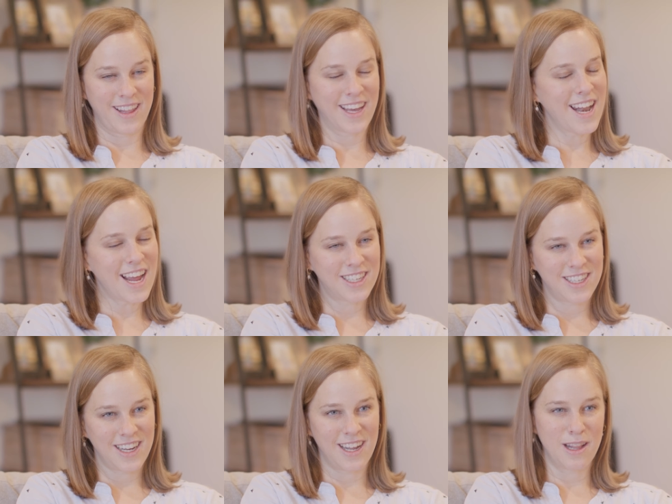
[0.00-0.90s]
the
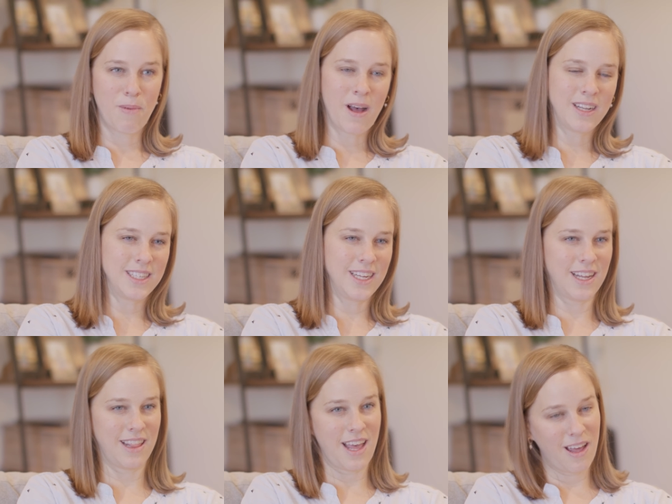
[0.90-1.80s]
connection and the
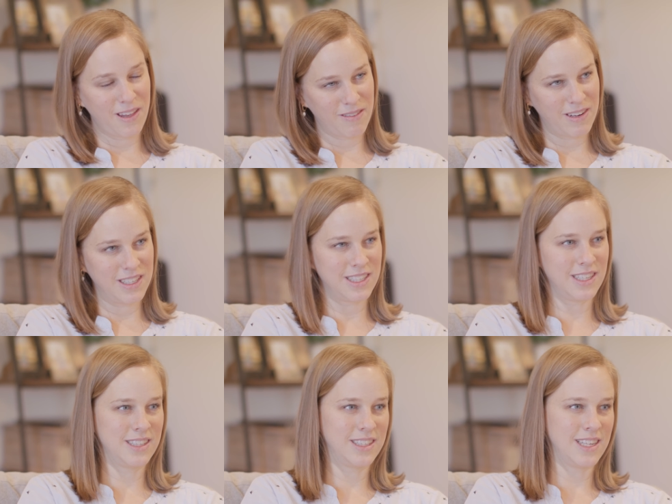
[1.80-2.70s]
bonding and the health
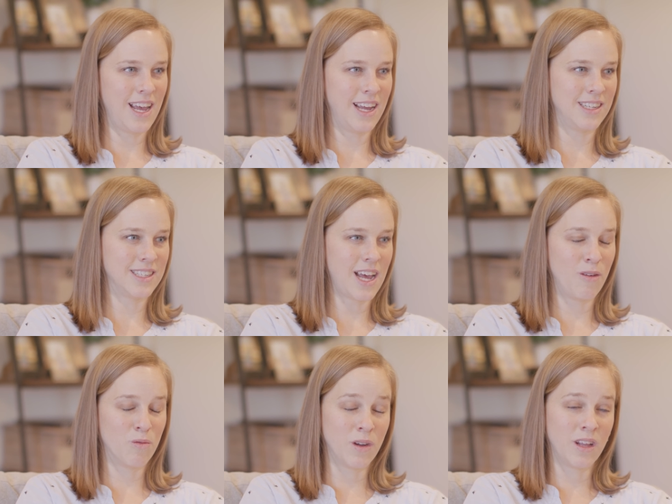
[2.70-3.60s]
reasons, and I
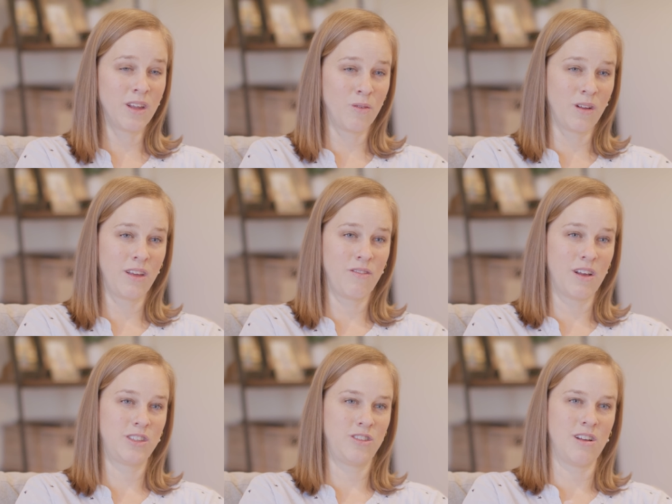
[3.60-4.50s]
really, really
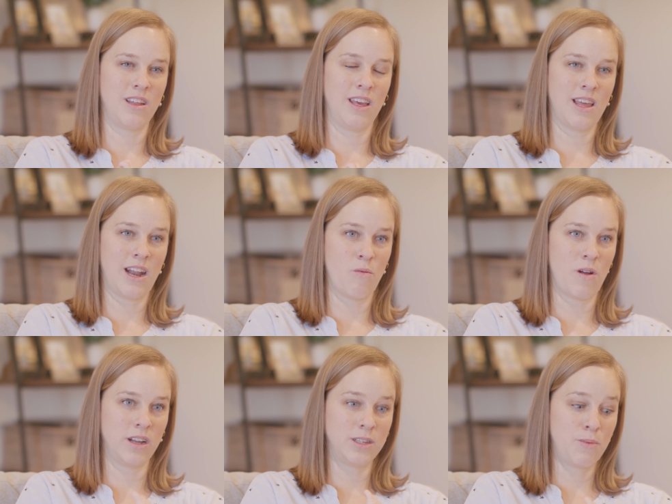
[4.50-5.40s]
felt strongly that I
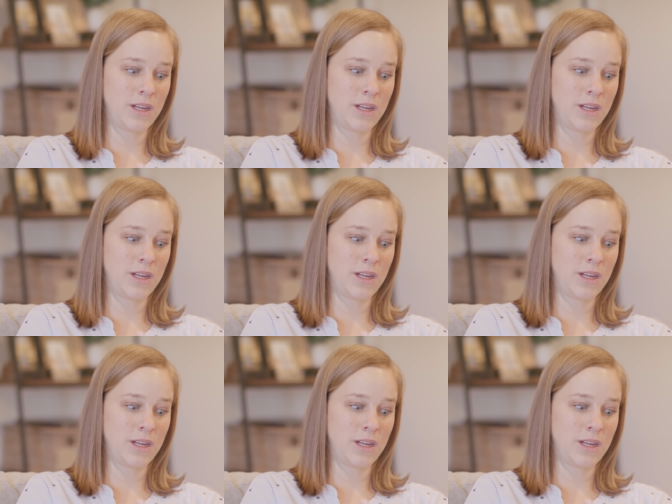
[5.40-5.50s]
wanted to